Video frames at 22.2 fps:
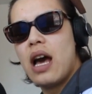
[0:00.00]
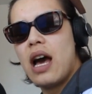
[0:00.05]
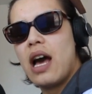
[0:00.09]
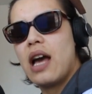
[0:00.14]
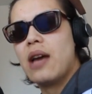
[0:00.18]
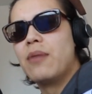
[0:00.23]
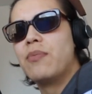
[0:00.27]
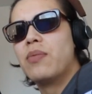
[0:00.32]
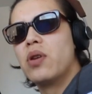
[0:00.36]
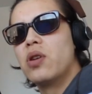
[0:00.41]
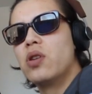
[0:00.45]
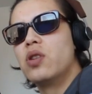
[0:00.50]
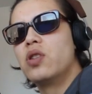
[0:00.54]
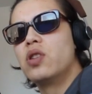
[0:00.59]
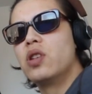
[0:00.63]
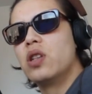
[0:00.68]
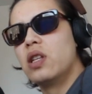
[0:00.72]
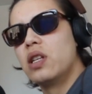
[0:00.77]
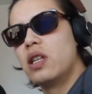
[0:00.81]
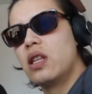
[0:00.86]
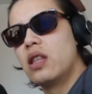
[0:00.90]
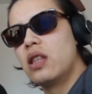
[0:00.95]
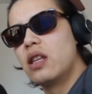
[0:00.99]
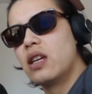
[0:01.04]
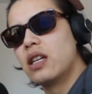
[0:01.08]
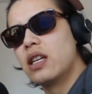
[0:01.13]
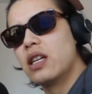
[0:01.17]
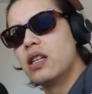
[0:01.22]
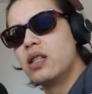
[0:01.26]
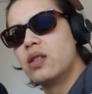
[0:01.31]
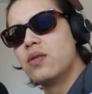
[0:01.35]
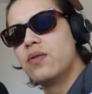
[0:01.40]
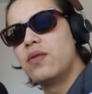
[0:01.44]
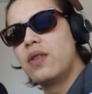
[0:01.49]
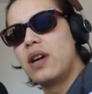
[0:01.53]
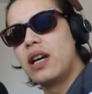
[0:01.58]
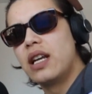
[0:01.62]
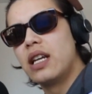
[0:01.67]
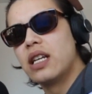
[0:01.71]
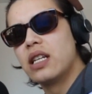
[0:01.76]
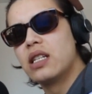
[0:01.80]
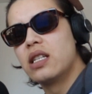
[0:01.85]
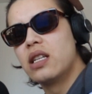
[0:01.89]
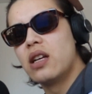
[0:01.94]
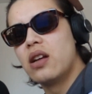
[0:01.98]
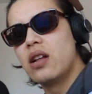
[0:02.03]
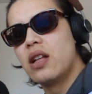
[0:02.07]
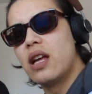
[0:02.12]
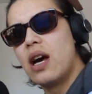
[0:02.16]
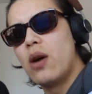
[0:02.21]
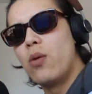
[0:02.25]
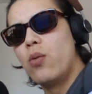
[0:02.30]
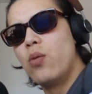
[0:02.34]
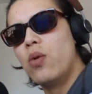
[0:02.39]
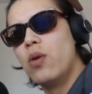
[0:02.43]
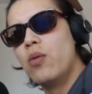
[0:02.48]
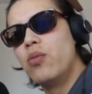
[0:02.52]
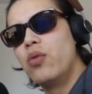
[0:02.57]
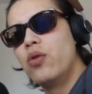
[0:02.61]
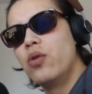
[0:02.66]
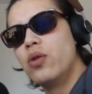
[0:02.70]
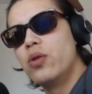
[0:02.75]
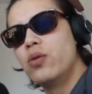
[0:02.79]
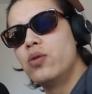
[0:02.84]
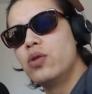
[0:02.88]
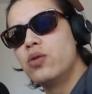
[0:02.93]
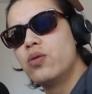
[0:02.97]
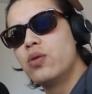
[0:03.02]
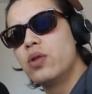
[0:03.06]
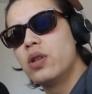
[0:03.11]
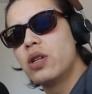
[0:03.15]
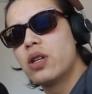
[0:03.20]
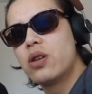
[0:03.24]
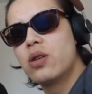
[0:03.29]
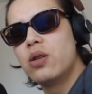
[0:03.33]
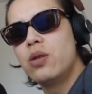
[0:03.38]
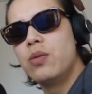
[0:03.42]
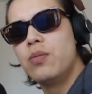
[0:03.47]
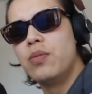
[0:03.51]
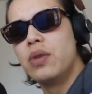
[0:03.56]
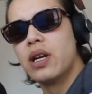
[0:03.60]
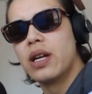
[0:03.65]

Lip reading: I personally think his fighting style at one point was really good,